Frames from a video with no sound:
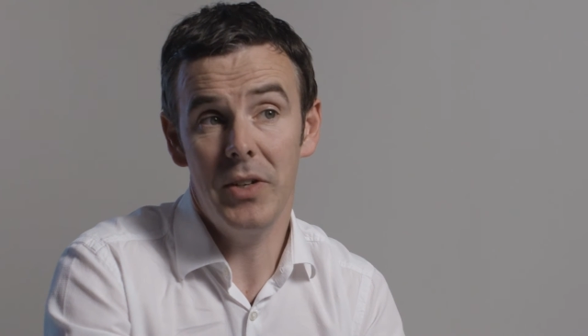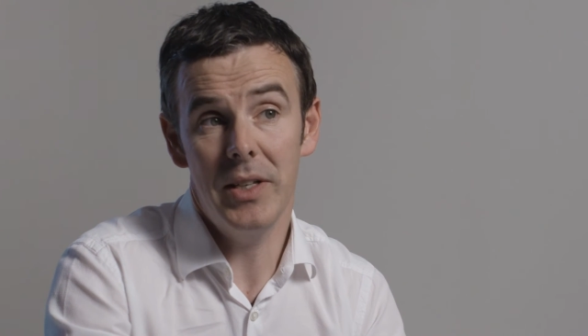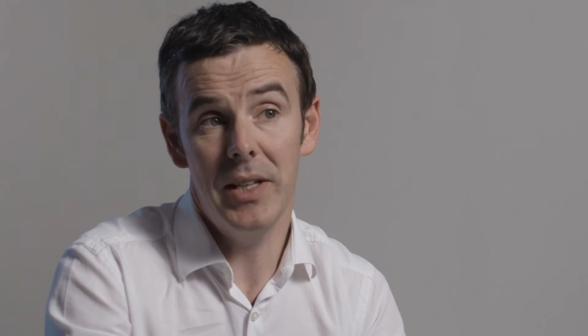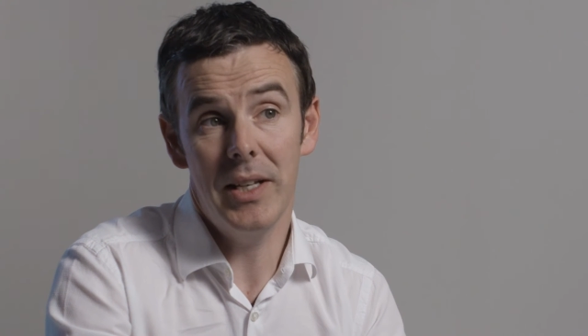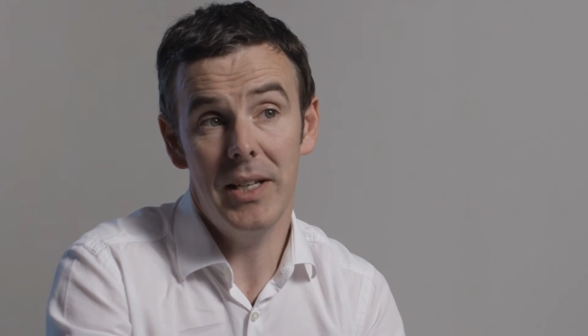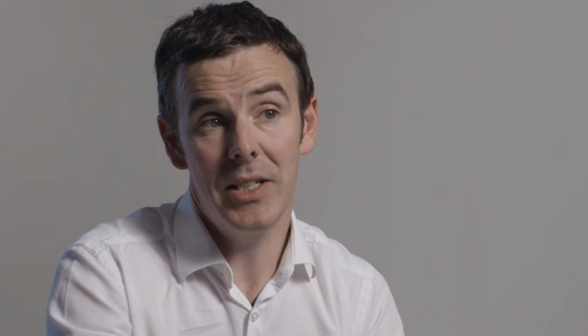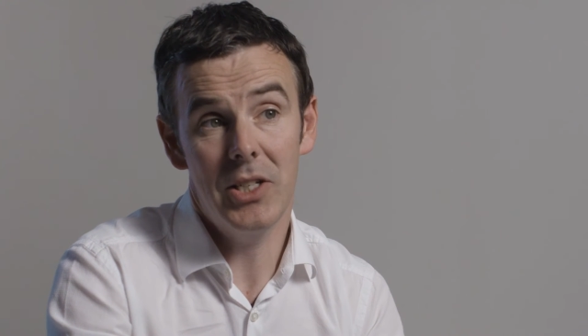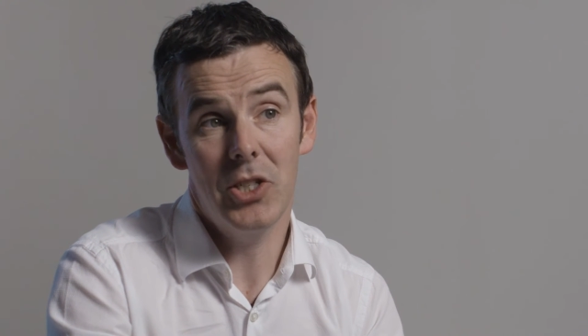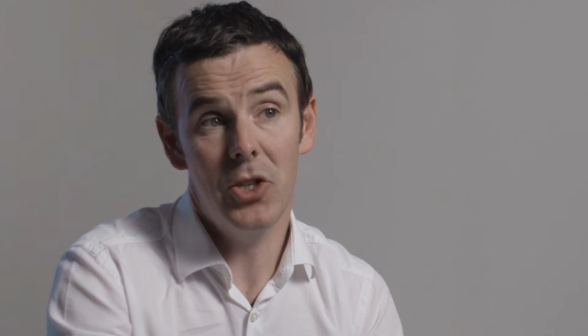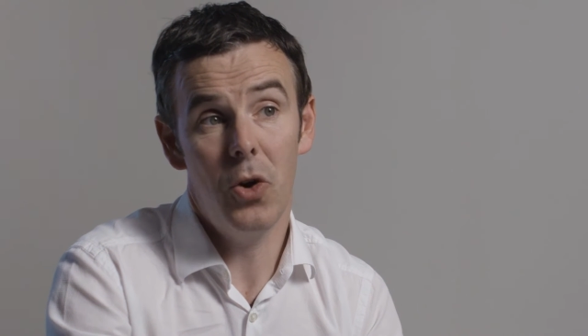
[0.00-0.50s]
in
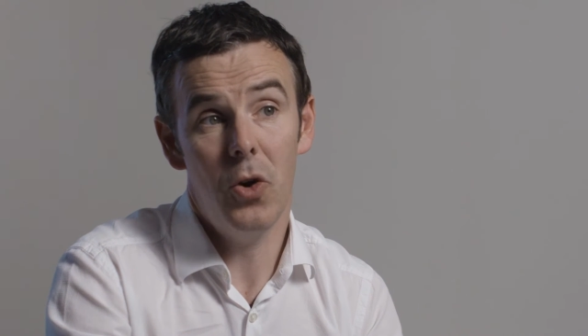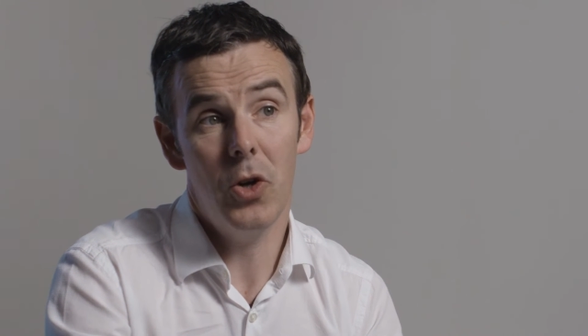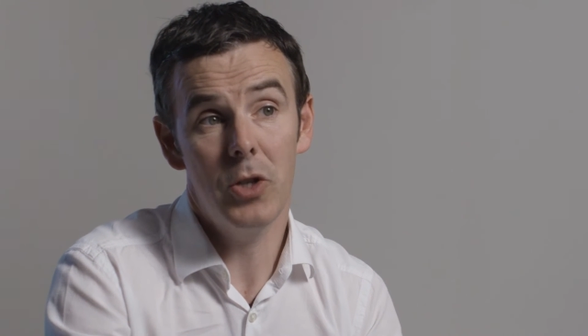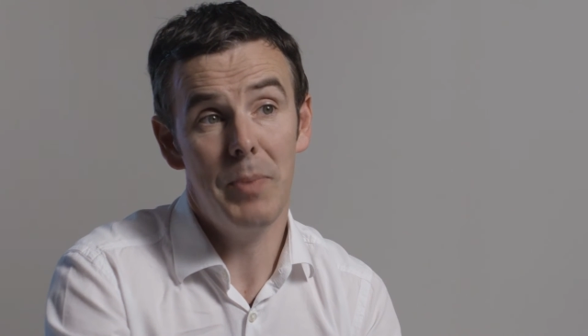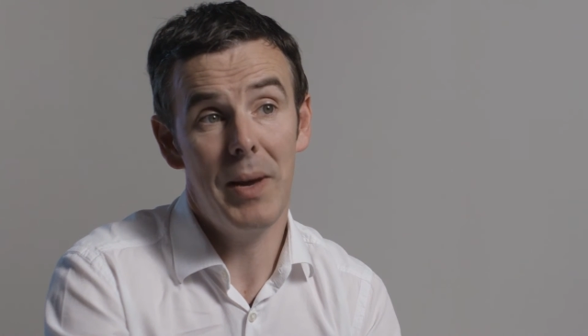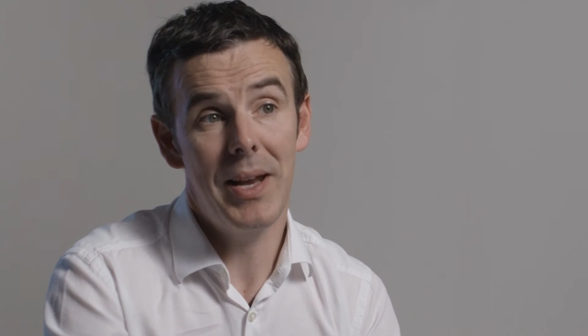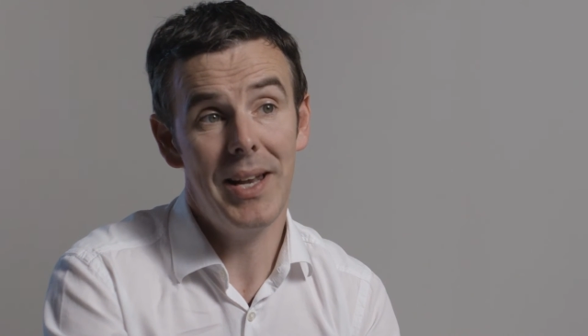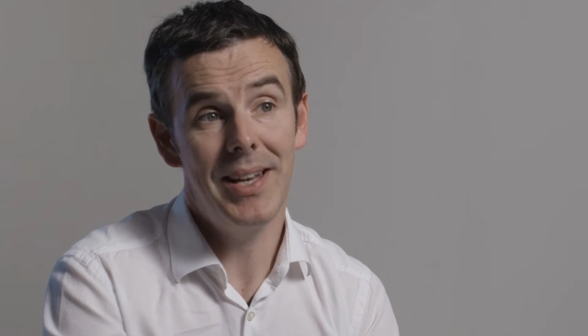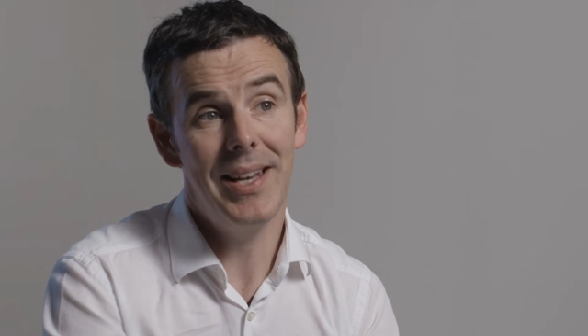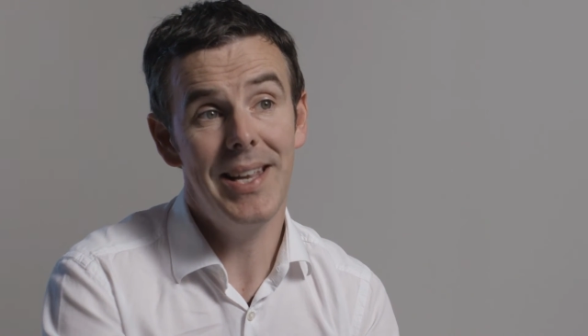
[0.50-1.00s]
that it's caused
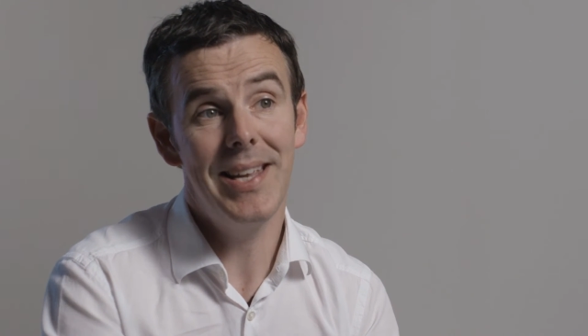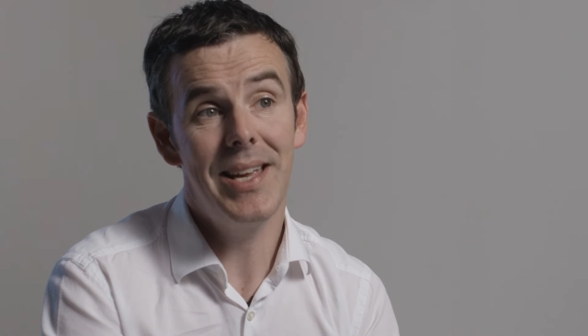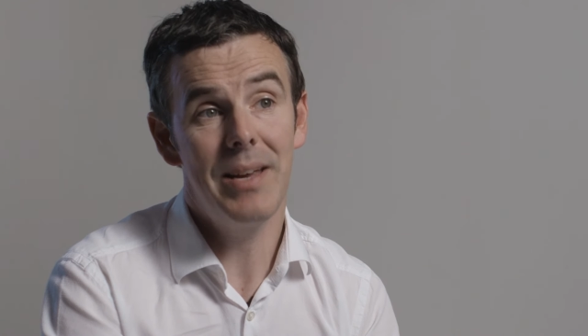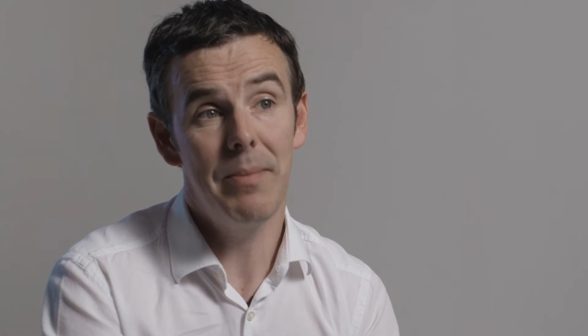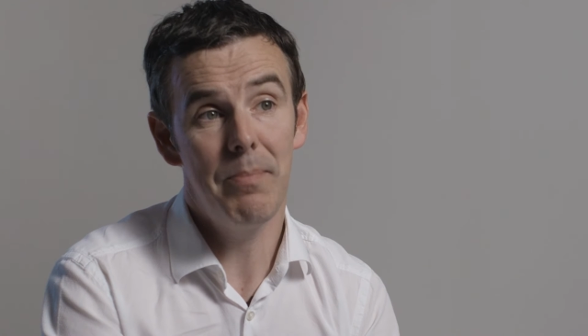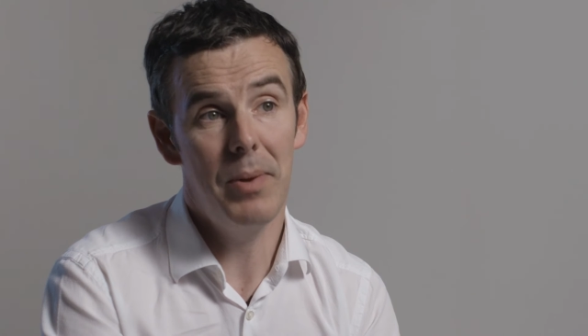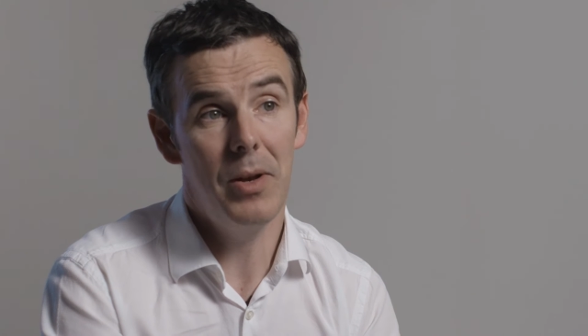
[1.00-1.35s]
by leaking